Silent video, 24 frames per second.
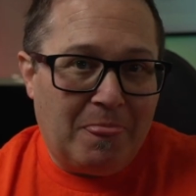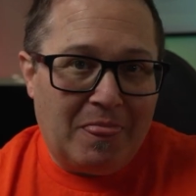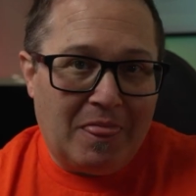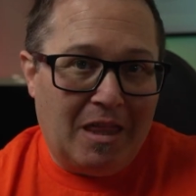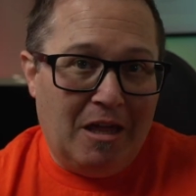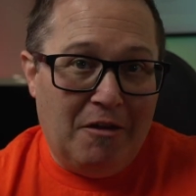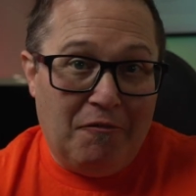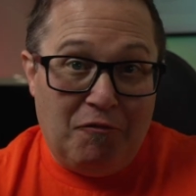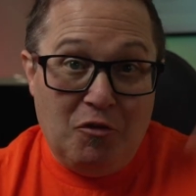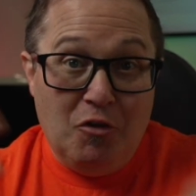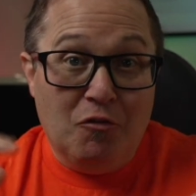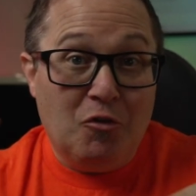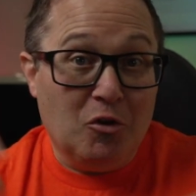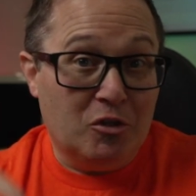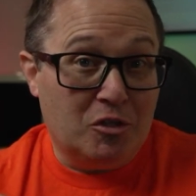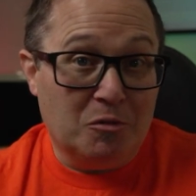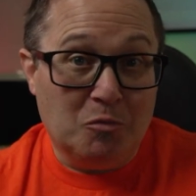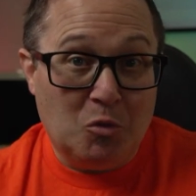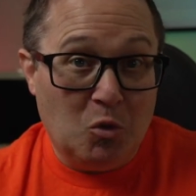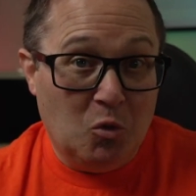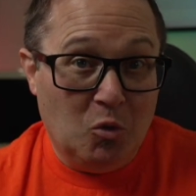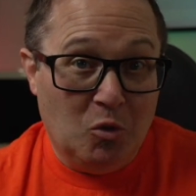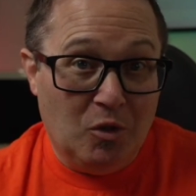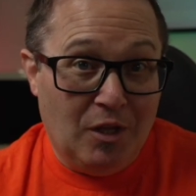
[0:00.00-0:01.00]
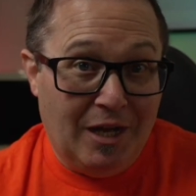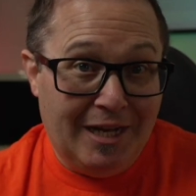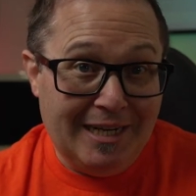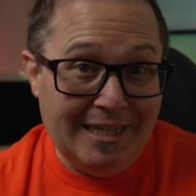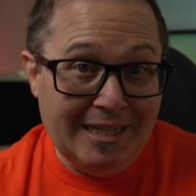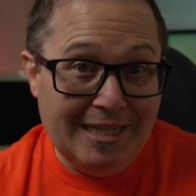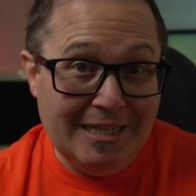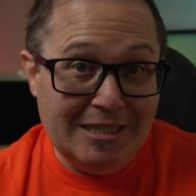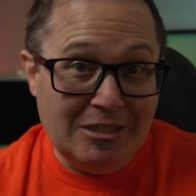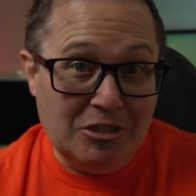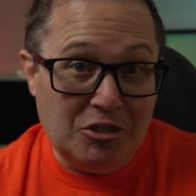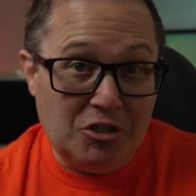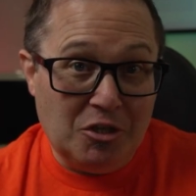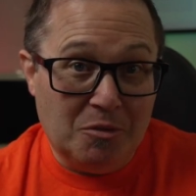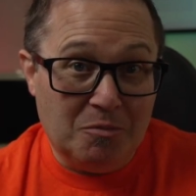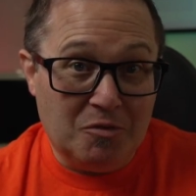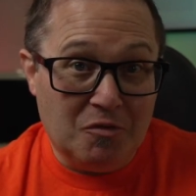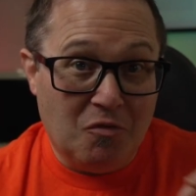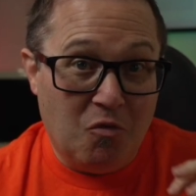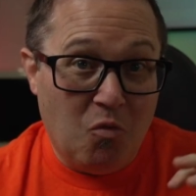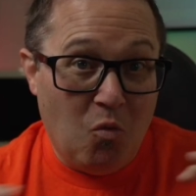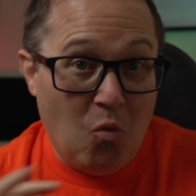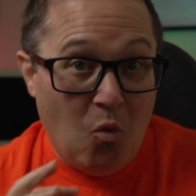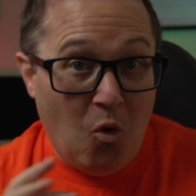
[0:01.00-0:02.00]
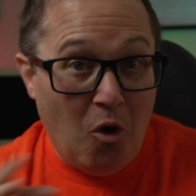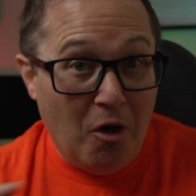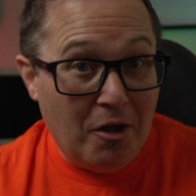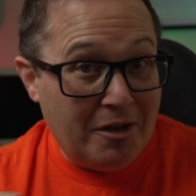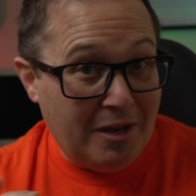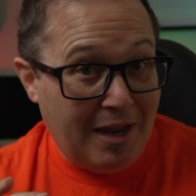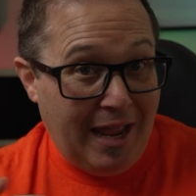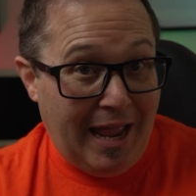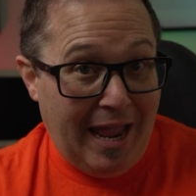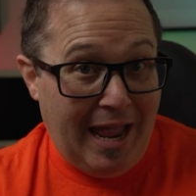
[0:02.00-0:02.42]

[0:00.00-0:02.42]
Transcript: if you've got some cool ideas in terms of what